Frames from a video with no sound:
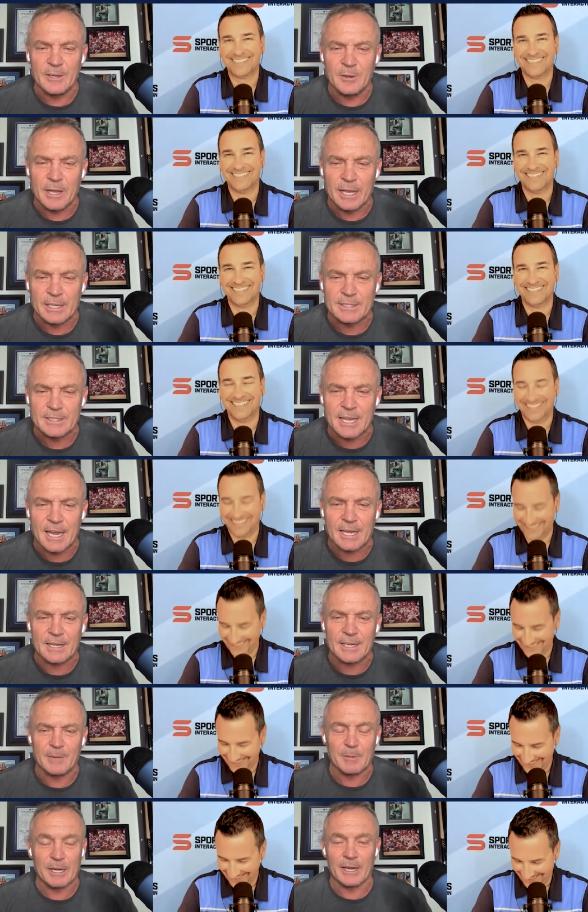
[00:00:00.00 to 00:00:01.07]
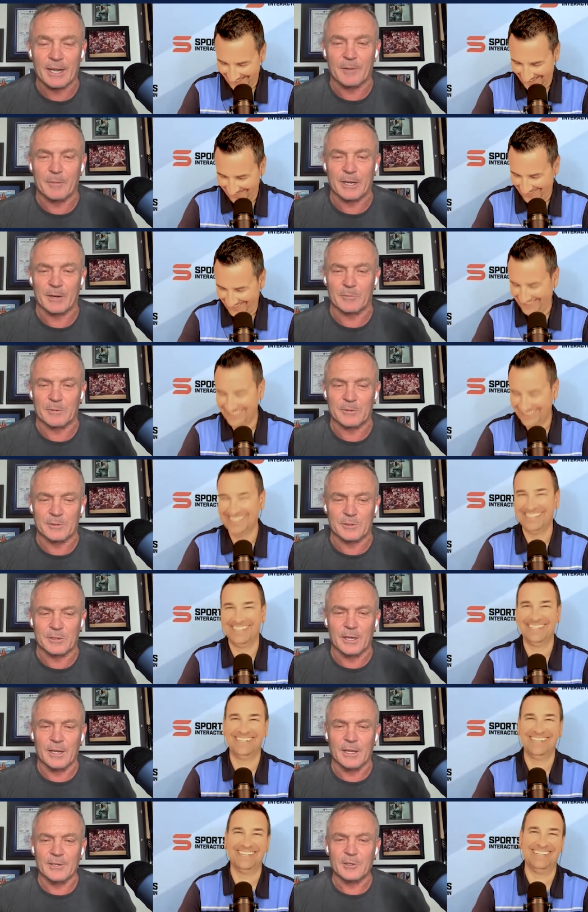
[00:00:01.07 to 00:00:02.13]
Speaker 1: knew how to skate. They may not have been a
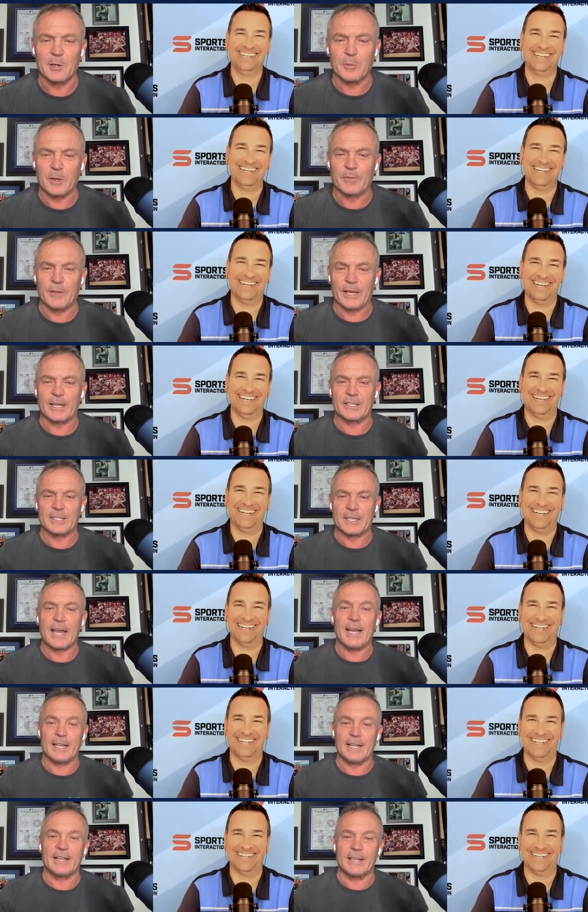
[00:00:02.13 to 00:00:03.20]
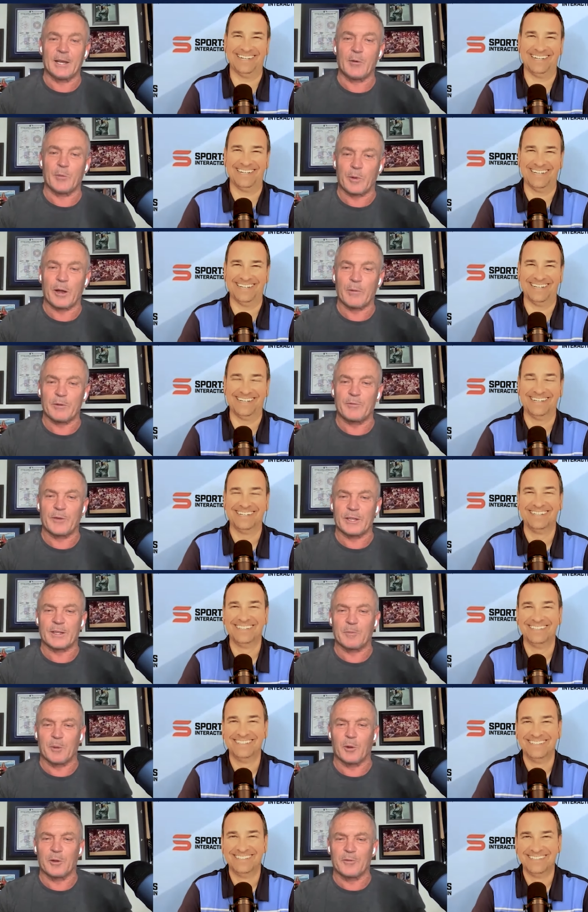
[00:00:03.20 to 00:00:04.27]
shoot, but if they could skate, they would probably fit the
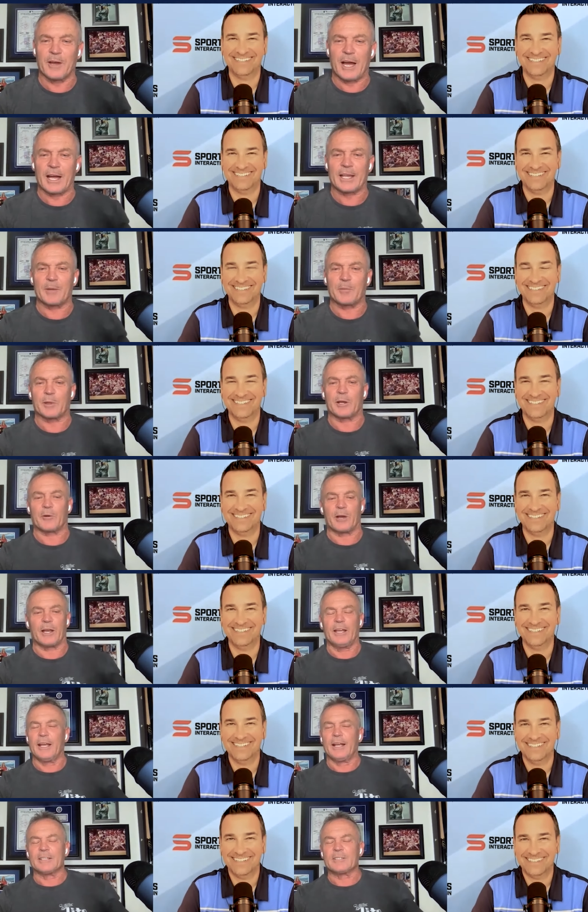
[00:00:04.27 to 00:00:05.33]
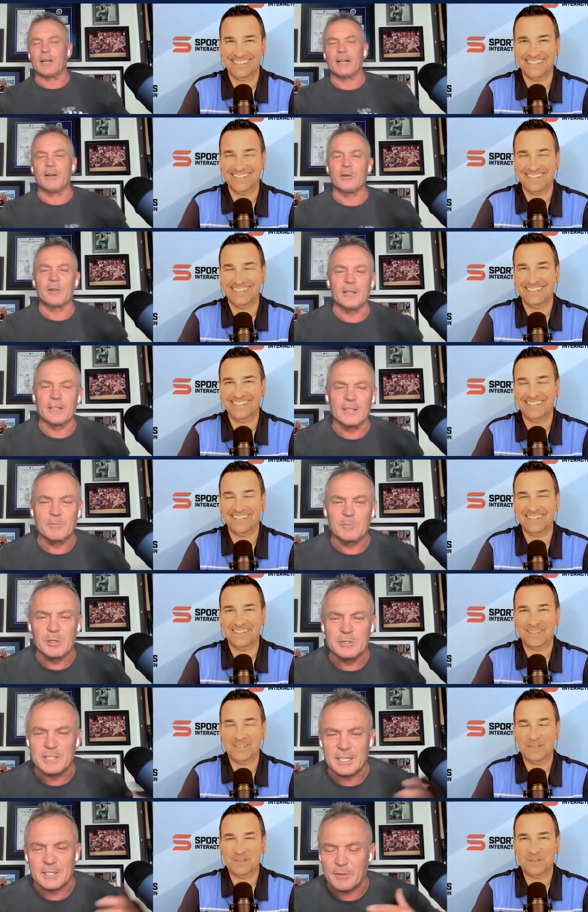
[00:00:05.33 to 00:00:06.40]
mold of a hockey player, right? So I know the Blue
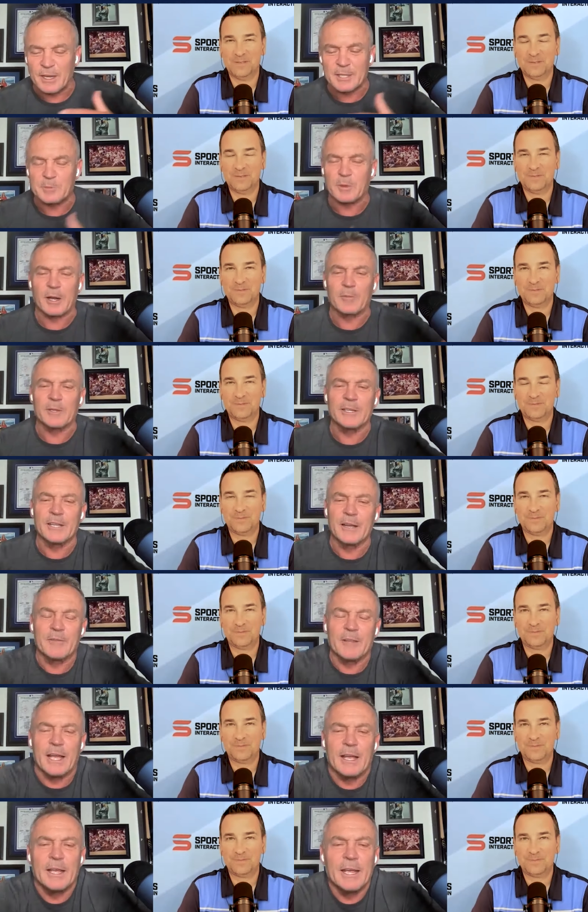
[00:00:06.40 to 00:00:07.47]
Jays fans probably love that.